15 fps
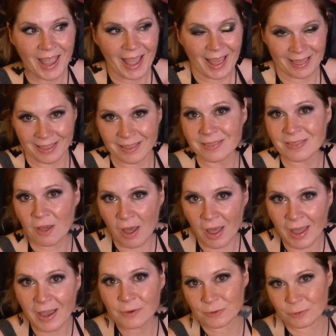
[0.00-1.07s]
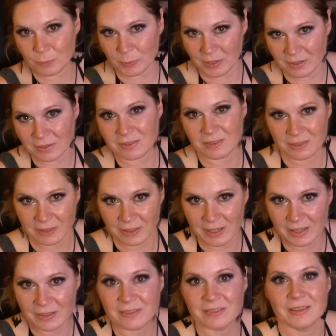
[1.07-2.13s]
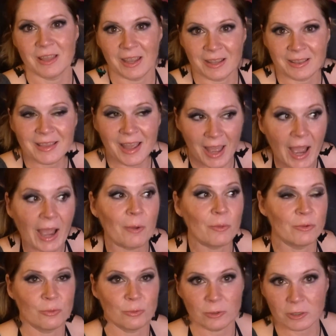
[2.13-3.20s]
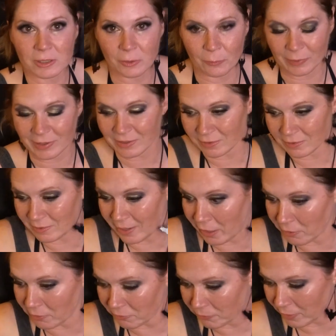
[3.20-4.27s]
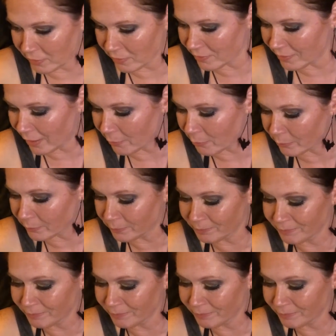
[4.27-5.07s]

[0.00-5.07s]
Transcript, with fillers: and they thought I was being serious, like that I was really going to sacrifice them.